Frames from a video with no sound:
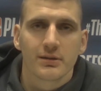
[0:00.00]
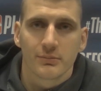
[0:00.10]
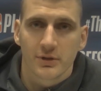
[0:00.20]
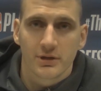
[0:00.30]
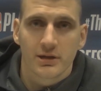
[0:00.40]

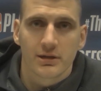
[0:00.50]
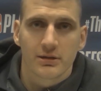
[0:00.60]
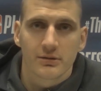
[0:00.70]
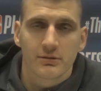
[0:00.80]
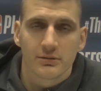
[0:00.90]
But they're
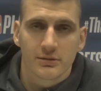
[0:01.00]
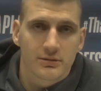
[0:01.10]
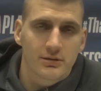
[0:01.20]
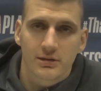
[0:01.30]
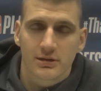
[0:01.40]
going to,
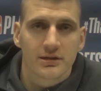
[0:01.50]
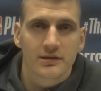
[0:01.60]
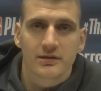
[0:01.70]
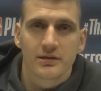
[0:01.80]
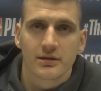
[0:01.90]
at
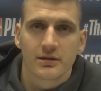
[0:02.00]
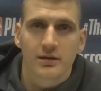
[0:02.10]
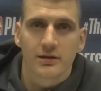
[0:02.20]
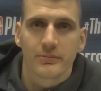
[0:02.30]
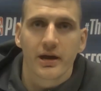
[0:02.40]
least they're not
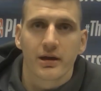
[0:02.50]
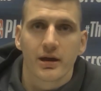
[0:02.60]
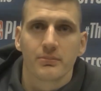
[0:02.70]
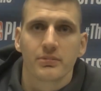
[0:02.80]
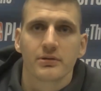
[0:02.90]
going to back
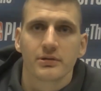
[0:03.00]
up.